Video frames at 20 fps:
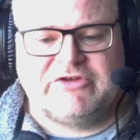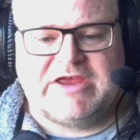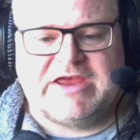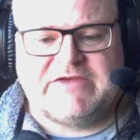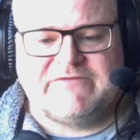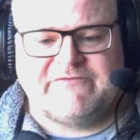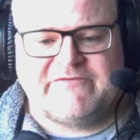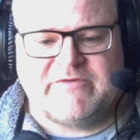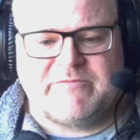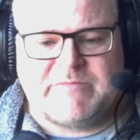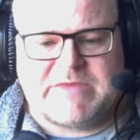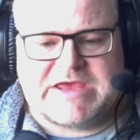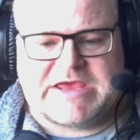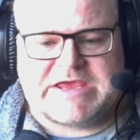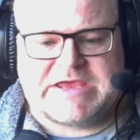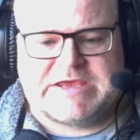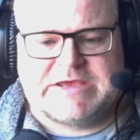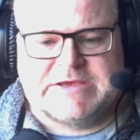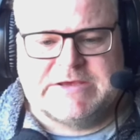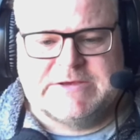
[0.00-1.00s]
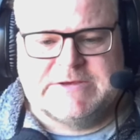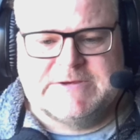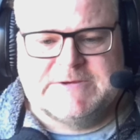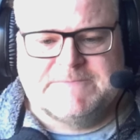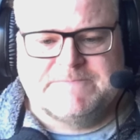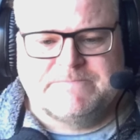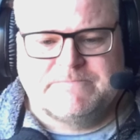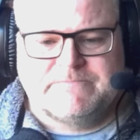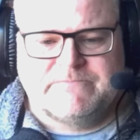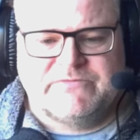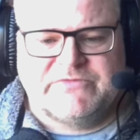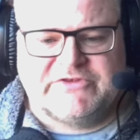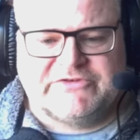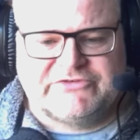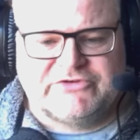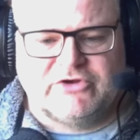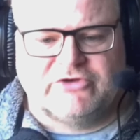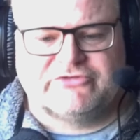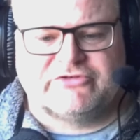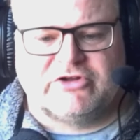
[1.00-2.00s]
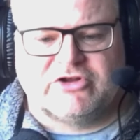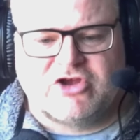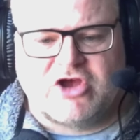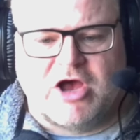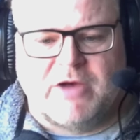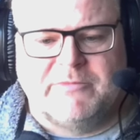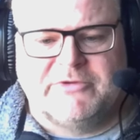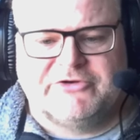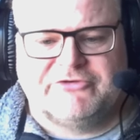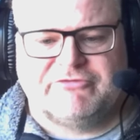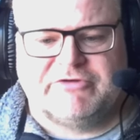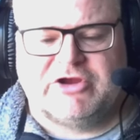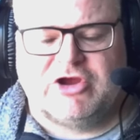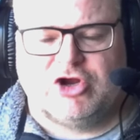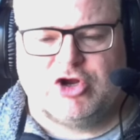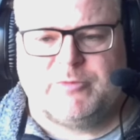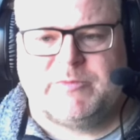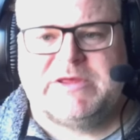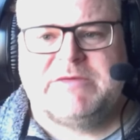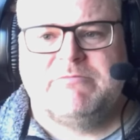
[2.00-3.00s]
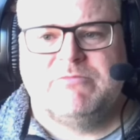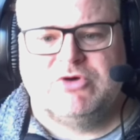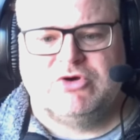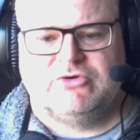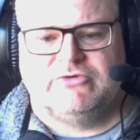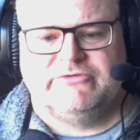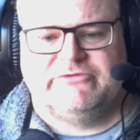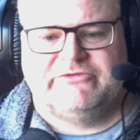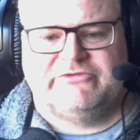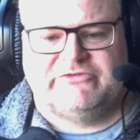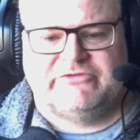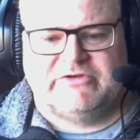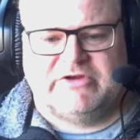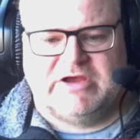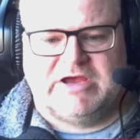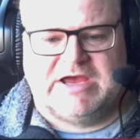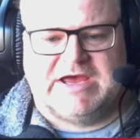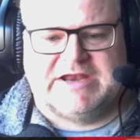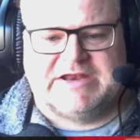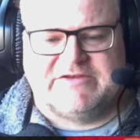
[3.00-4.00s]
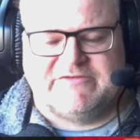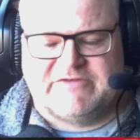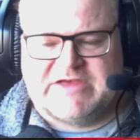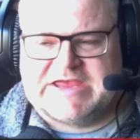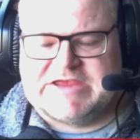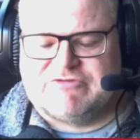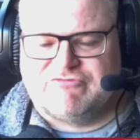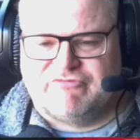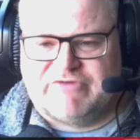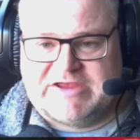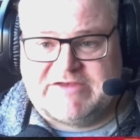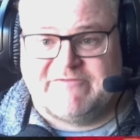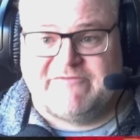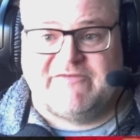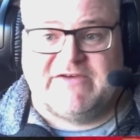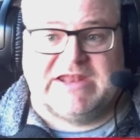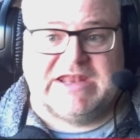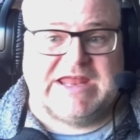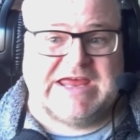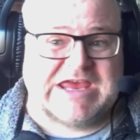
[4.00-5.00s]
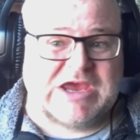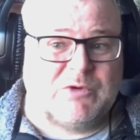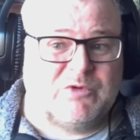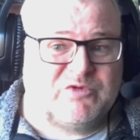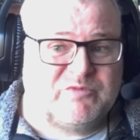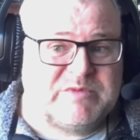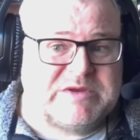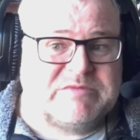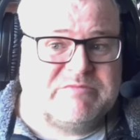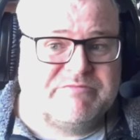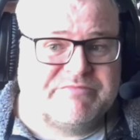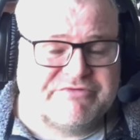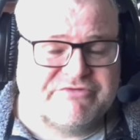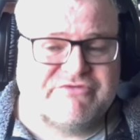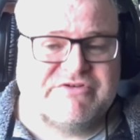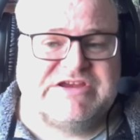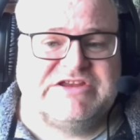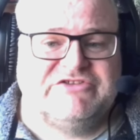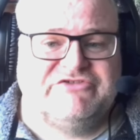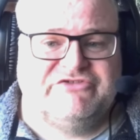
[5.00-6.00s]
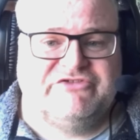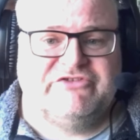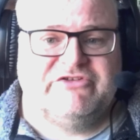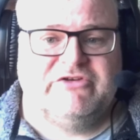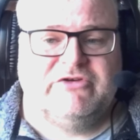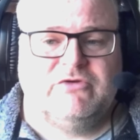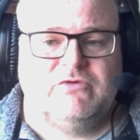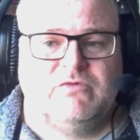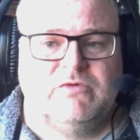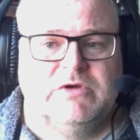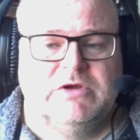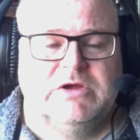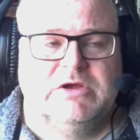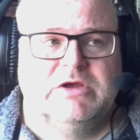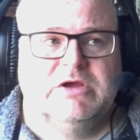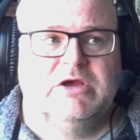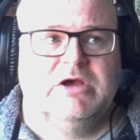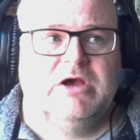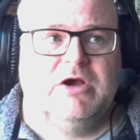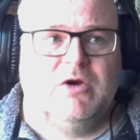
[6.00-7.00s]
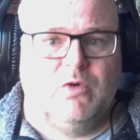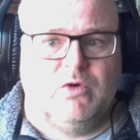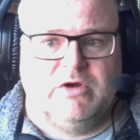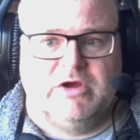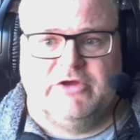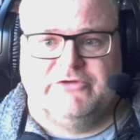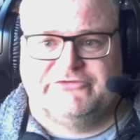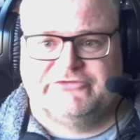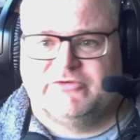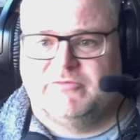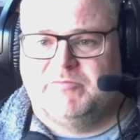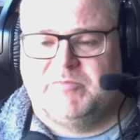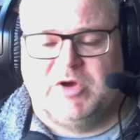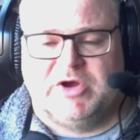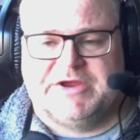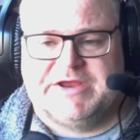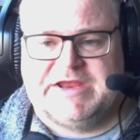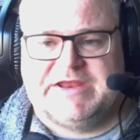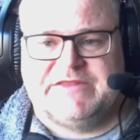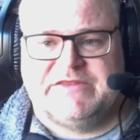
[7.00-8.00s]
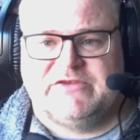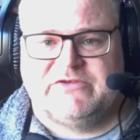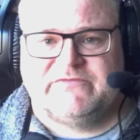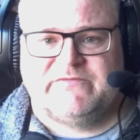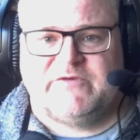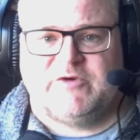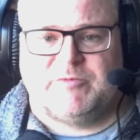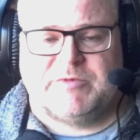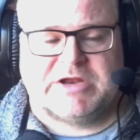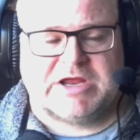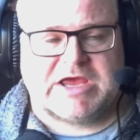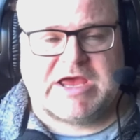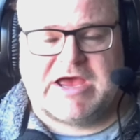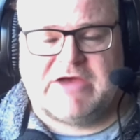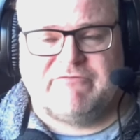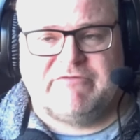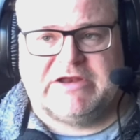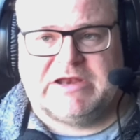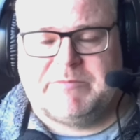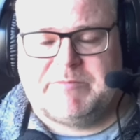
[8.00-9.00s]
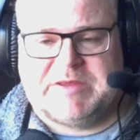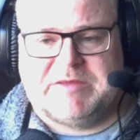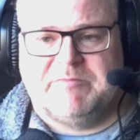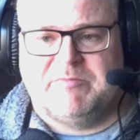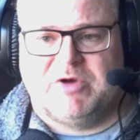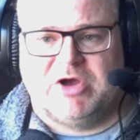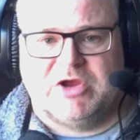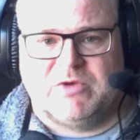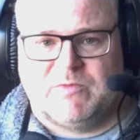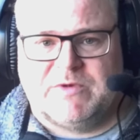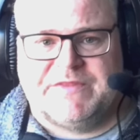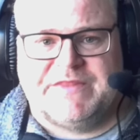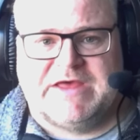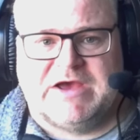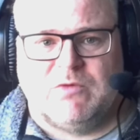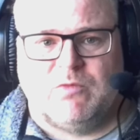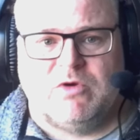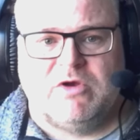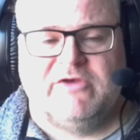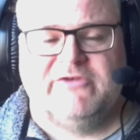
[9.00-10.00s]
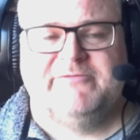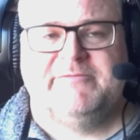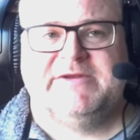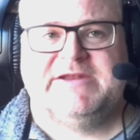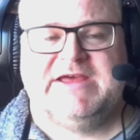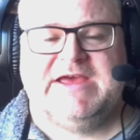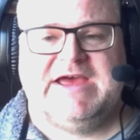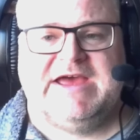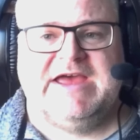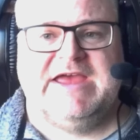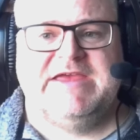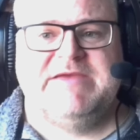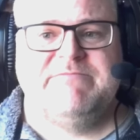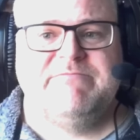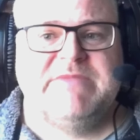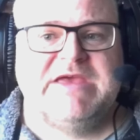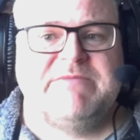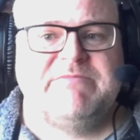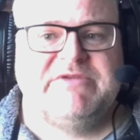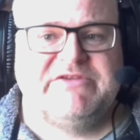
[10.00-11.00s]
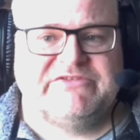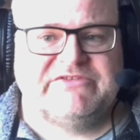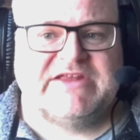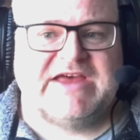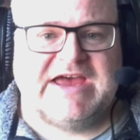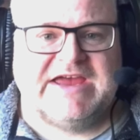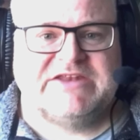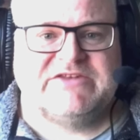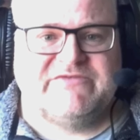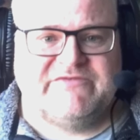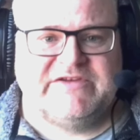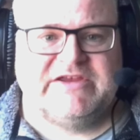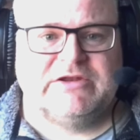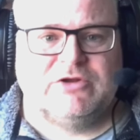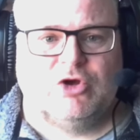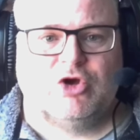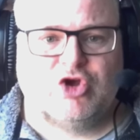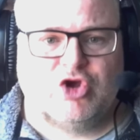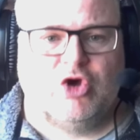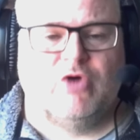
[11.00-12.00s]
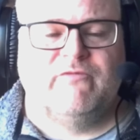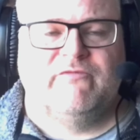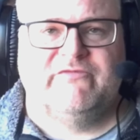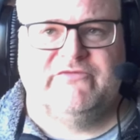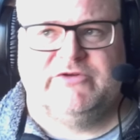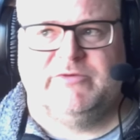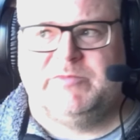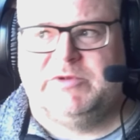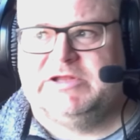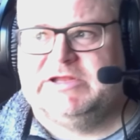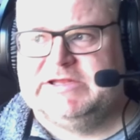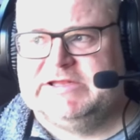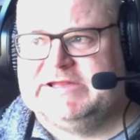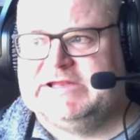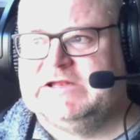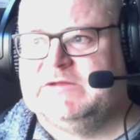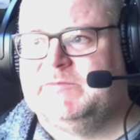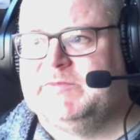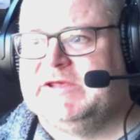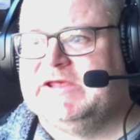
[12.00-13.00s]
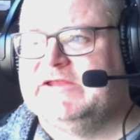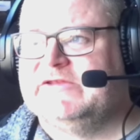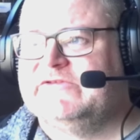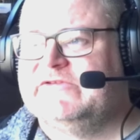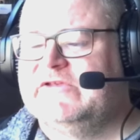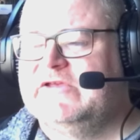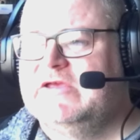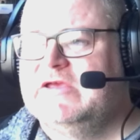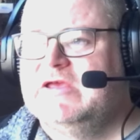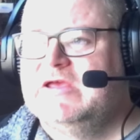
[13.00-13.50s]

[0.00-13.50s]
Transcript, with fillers: it, it for me, the social commentary got a bit much and it, it, it felt like I was being preached to uh, at some point in this film, and I can't really pinpoint when that was, but I, it made me start to feel uncomfortable a little bit,